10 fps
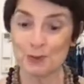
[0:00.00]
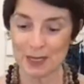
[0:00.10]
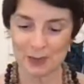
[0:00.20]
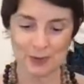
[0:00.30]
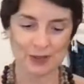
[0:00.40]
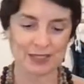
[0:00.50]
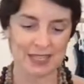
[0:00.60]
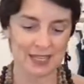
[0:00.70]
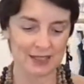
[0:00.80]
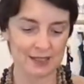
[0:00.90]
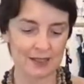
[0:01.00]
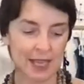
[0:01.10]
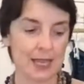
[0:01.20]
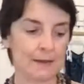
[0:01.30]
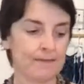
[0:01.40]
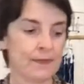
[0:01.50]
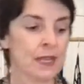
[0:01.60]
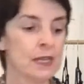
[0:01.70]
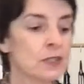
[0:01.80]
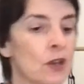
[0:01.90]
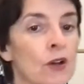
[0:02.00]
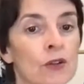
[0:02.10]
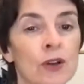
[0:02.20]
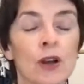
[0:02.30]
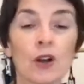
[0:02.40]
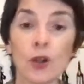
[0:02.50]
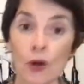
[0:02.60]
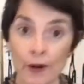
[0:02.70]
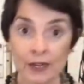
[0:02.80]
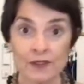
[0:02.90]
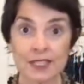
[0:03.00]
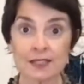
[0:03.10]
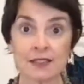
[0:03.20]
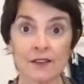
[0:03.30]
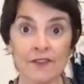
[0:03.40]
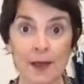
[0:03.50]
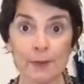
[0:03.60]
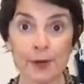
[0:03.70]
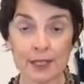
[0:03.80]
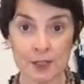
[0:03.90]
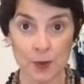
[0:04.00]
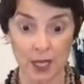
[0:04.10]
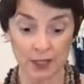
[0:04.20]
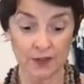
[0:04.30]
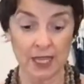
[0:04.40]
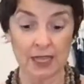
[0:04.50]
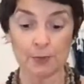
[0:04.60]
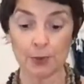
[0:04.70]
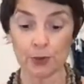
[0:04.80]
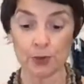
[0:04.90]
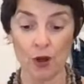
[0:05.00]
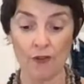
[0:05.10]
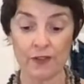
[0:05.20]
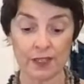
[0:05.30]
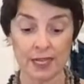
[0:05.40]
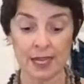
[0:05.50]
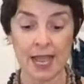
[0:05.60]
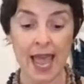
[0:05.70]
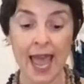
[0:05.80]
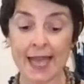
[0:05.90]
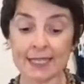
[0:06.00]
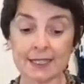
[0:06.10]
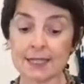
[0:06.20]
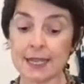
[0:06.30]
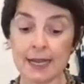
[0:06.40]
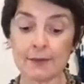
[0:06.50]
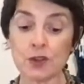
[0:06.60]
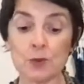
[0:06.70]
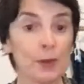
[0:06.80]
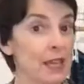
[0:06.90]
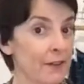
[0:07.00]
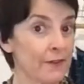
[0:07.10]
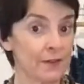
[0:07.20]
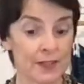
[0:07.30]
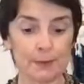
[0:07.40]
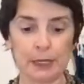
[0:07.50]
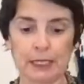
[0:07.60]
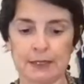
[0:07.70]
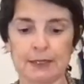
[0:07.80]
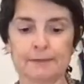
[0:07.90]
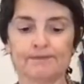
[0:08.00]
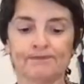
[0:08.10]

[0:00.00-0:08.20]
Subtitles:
bust prosthesis in. So chlorine resistant fabric as well if you're in the pool often, and UPF 50+.